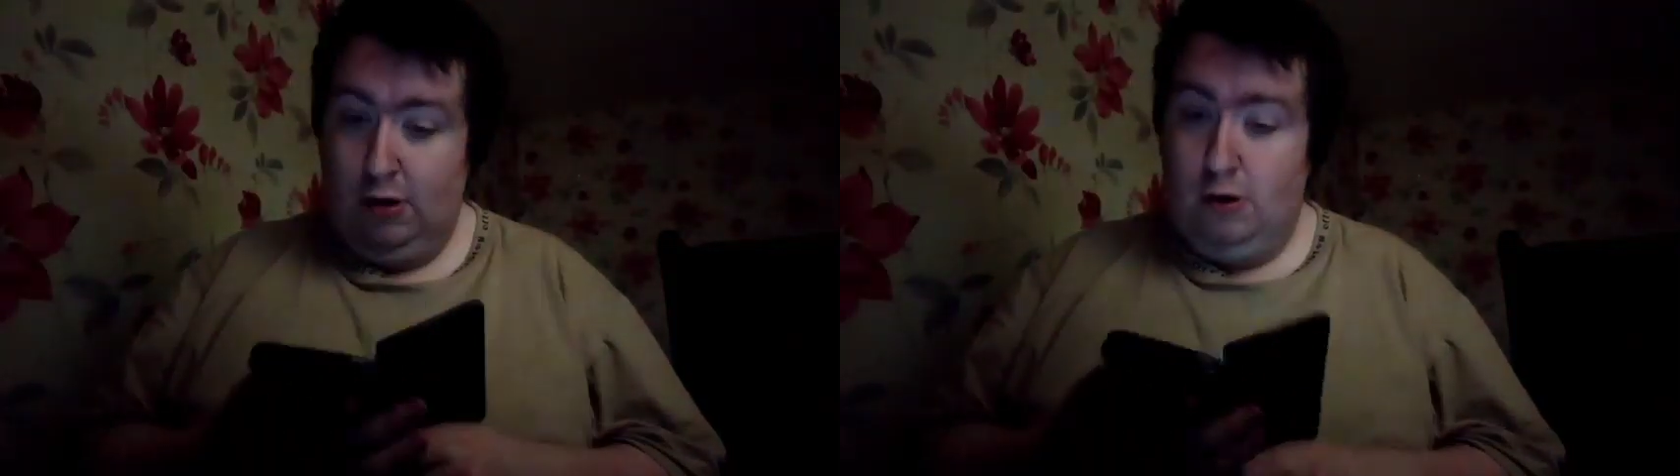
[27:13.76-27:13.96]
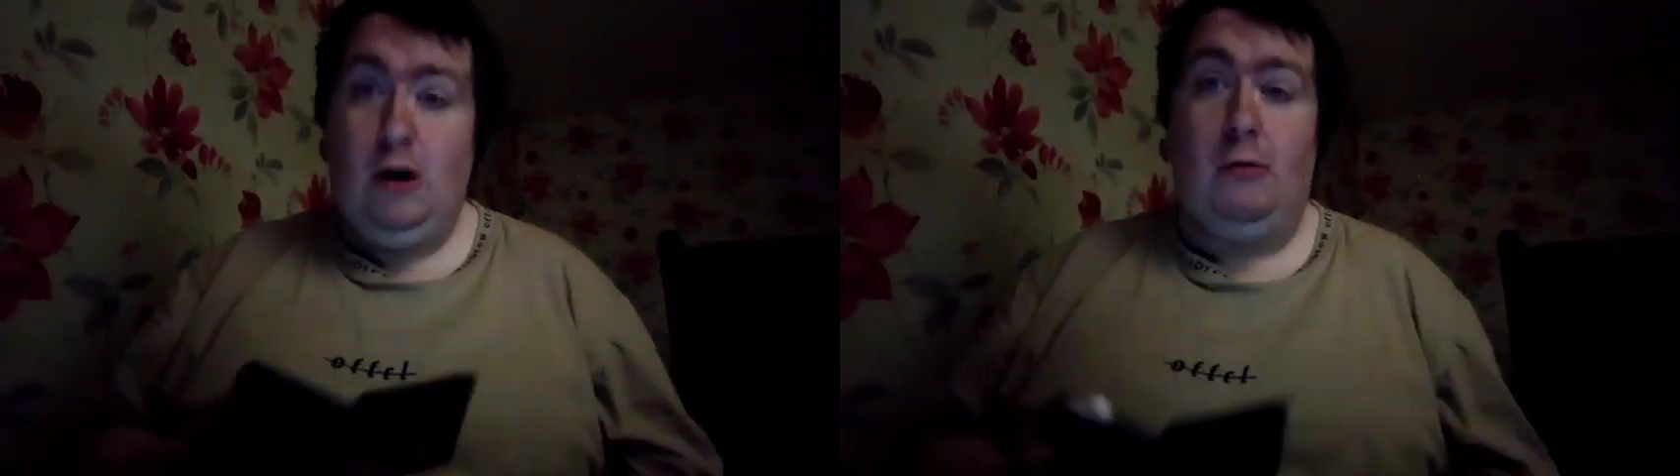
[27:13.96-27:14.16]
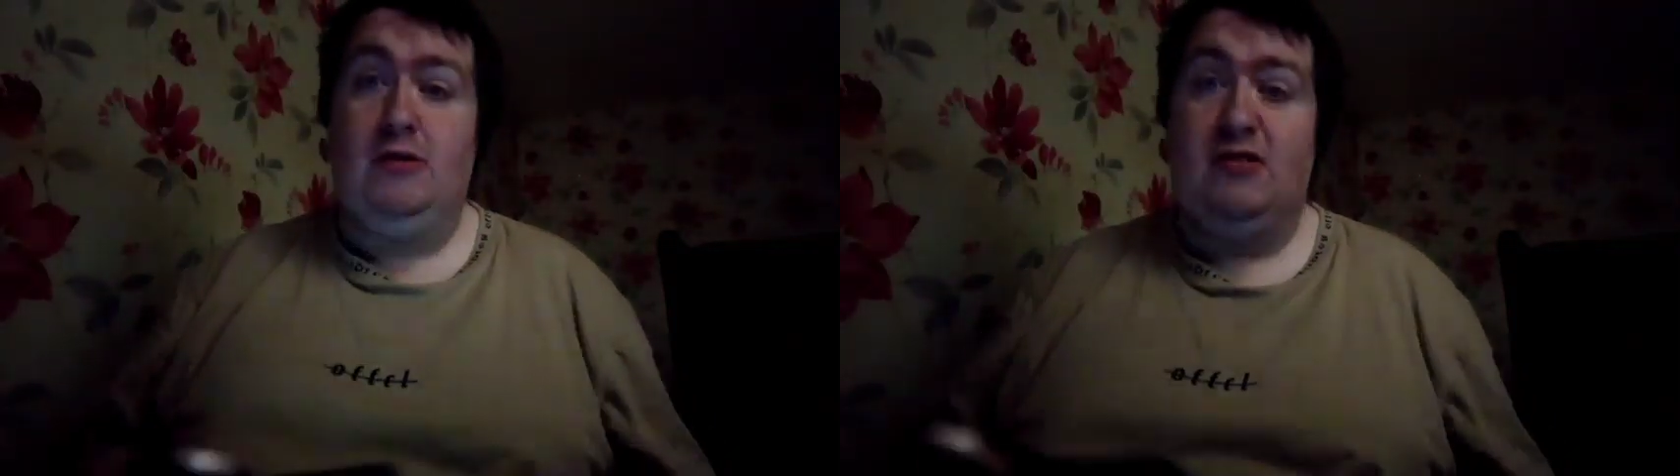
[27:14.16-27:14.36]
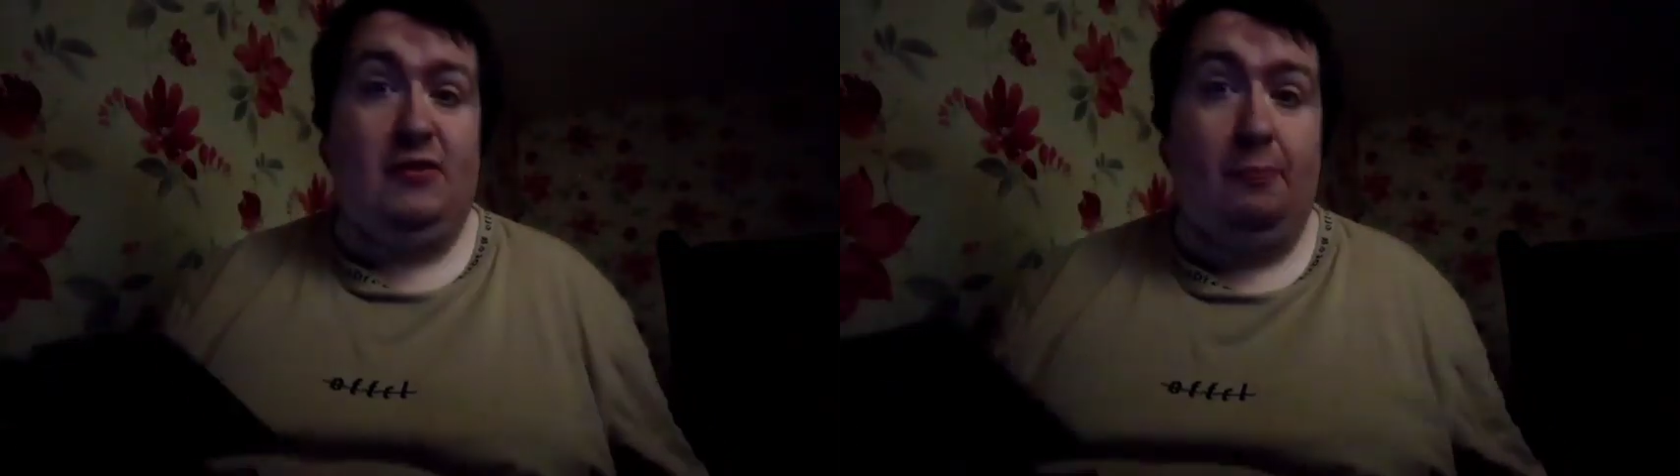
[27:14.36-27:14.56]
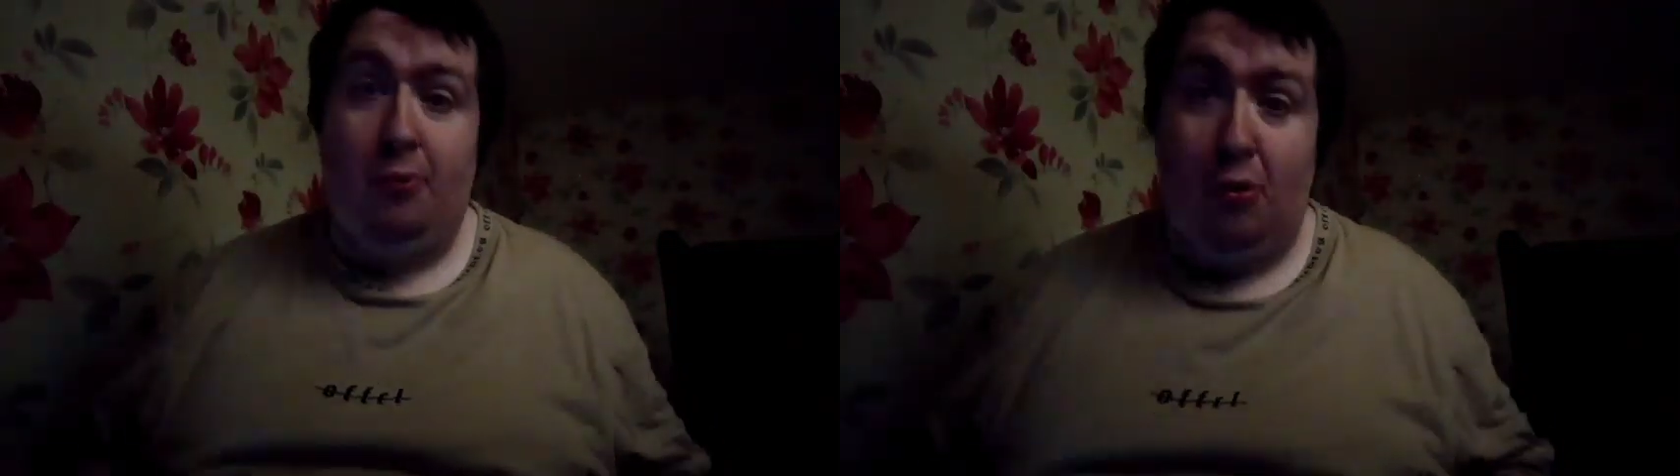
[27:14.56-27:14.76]
No, you just have to
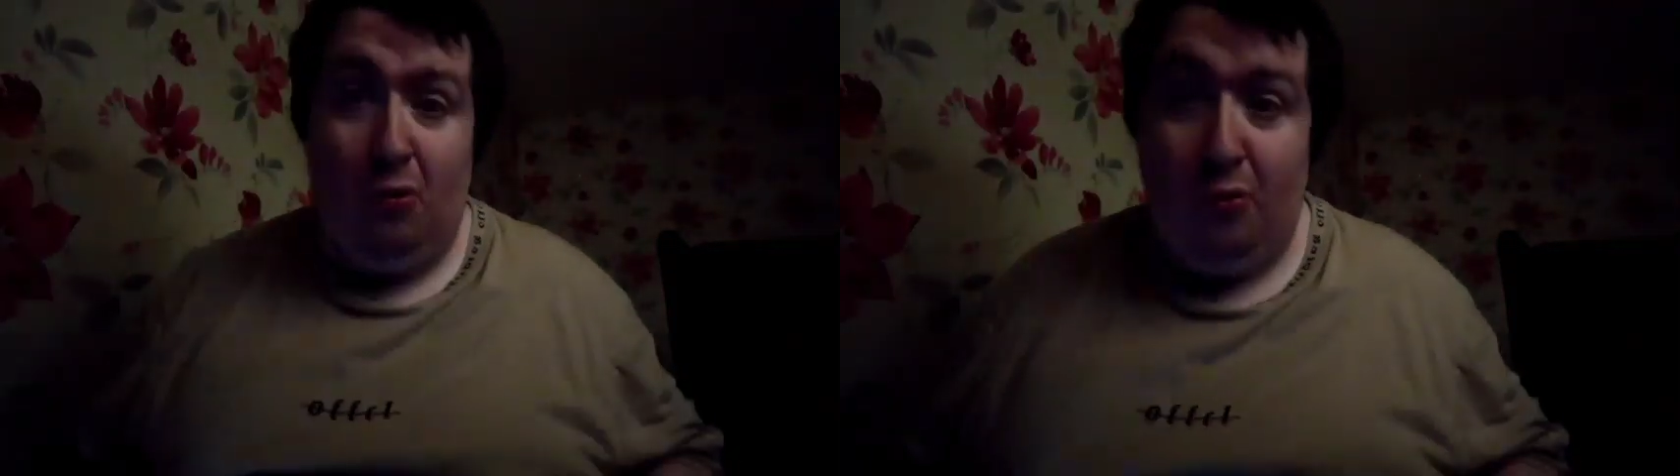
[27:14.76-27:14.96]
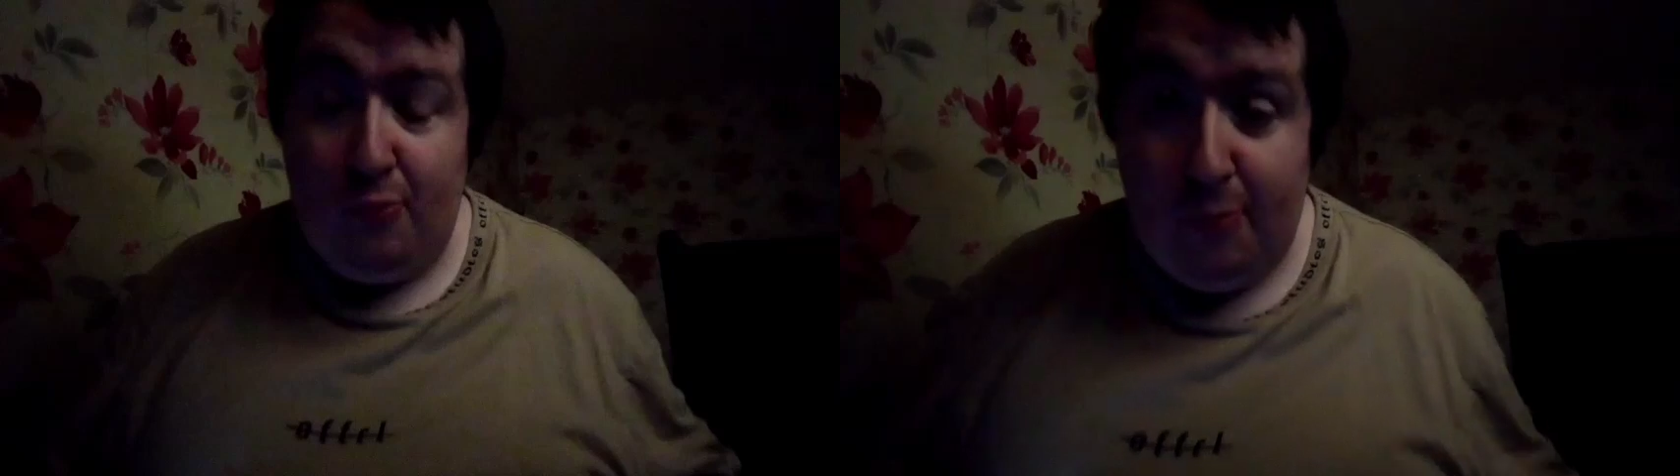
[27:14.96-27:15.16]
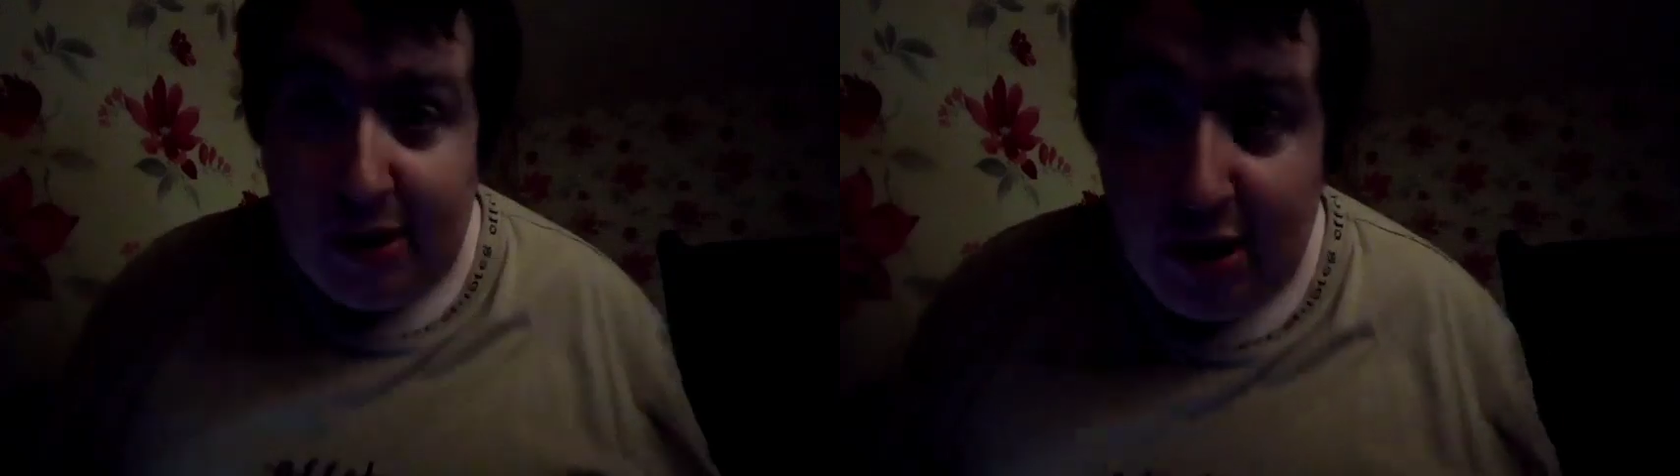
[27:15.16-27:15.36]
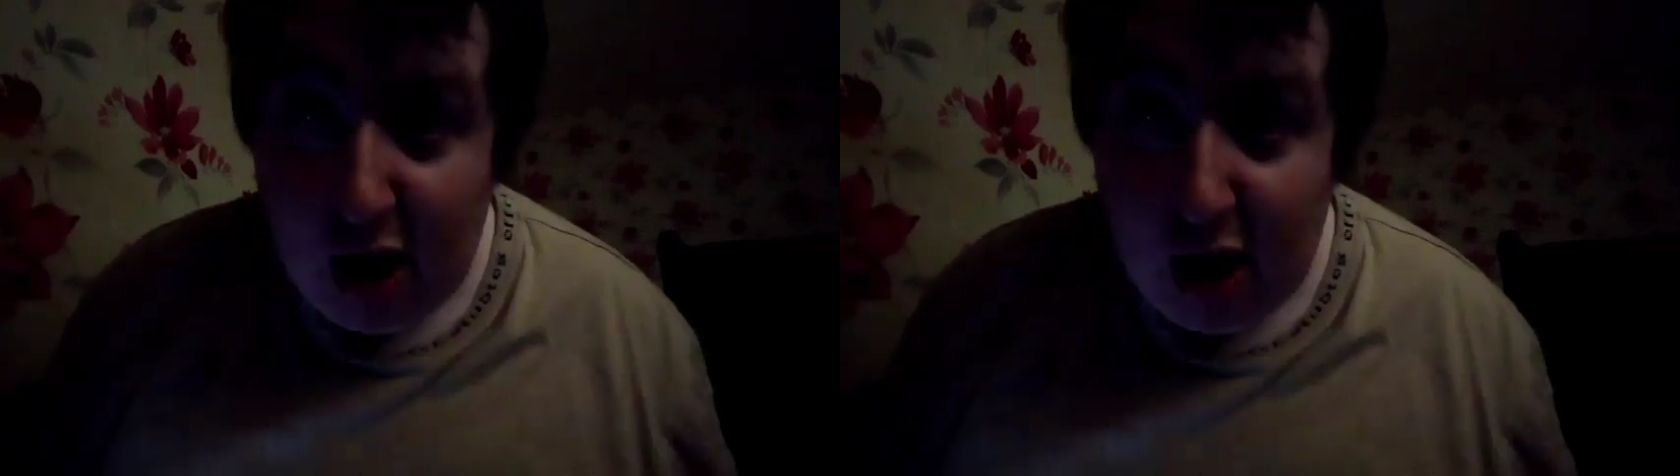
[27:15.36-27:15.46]
put it over me.